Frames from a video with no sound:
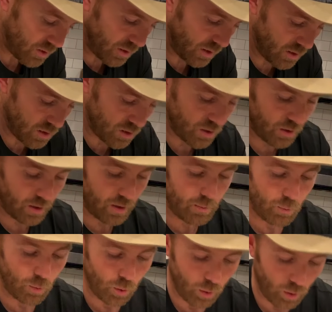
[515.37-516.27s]
ensure a
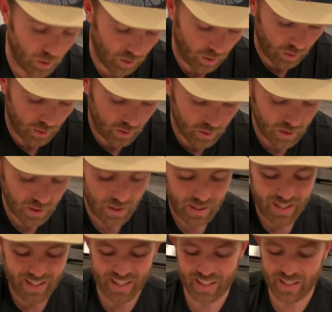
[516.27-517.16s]
more
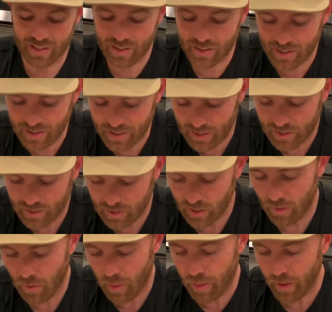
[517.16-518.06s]

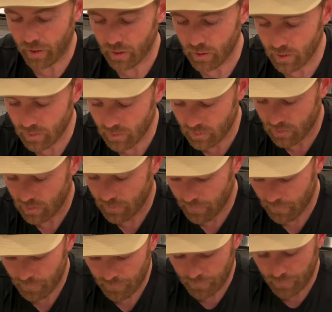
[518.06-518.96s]
consistent thickness.
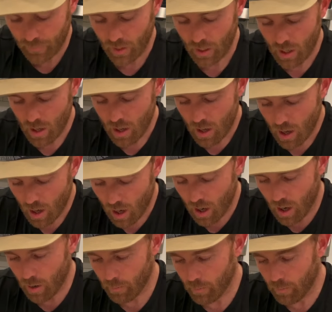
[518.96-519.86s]

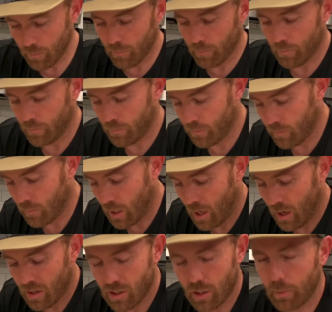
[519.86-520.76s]

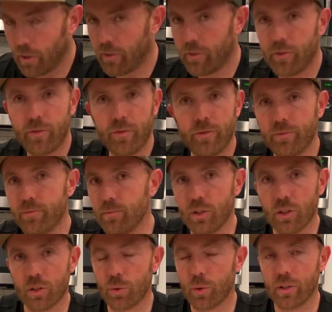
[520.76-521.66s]
Some of
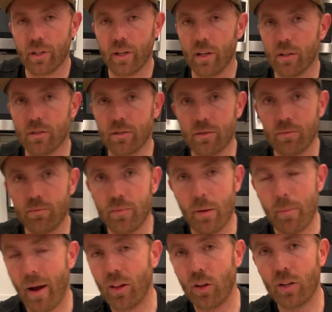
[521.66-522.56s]
your tortillas, they
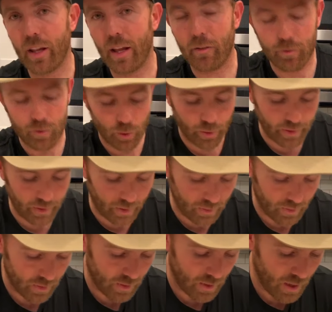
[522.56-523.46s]
might look like Florida,
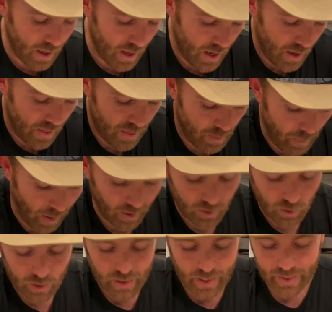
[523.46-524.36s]
they might
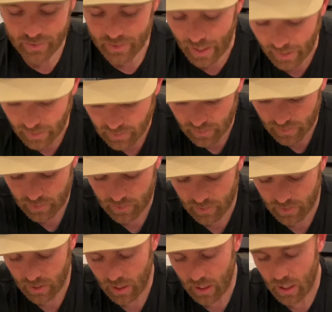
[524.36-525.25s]
look like
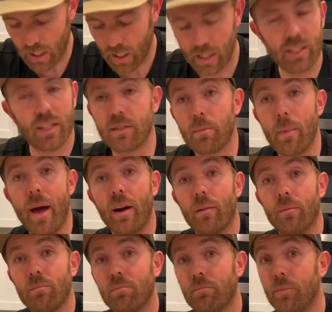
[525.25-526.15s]
Texas. It doesn't matter.
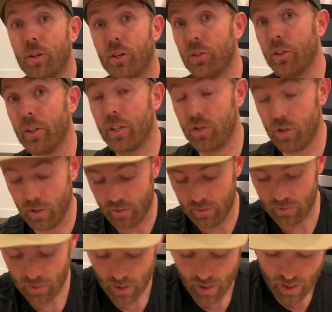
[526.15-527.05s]
They're delicious,